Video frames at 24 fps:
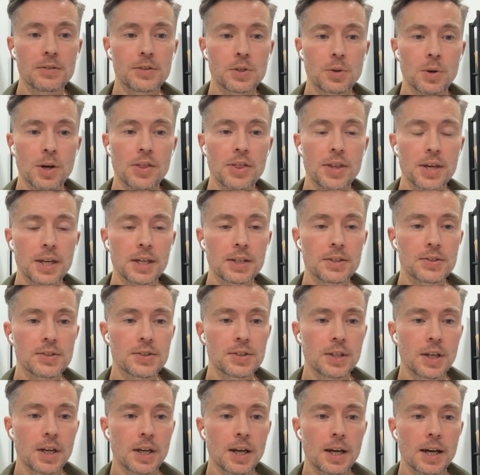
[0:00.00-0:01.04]
So I think
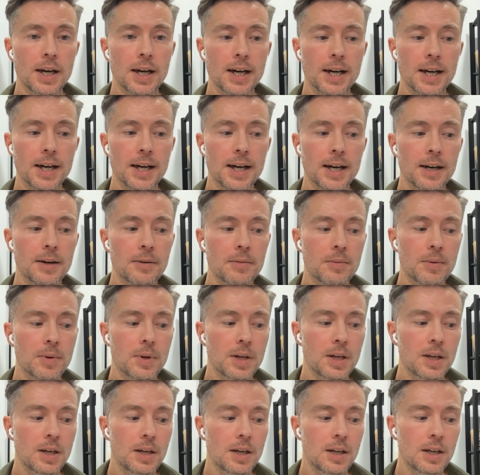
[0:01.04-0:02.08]
it's
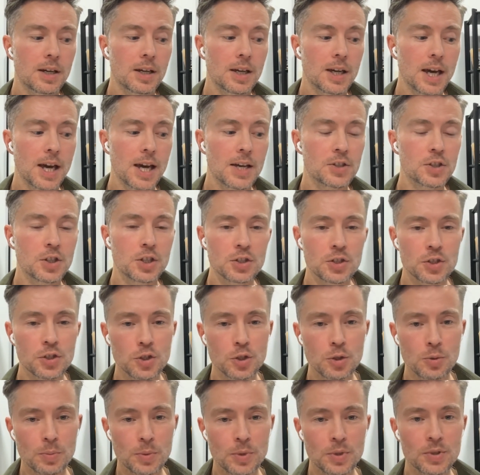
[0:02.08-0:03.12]
as
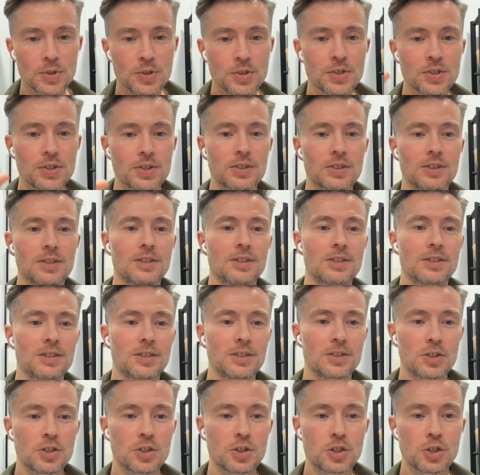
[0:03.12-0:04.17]
consumers'
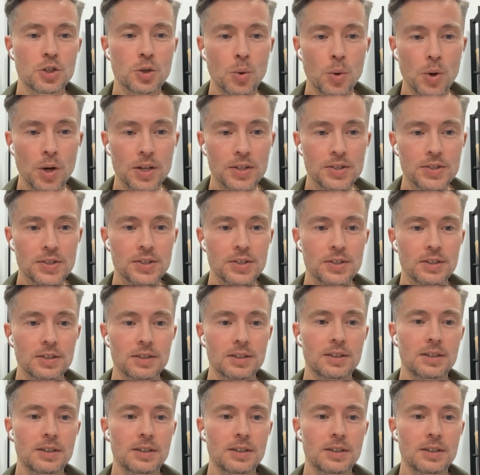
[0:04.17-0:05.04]
choice.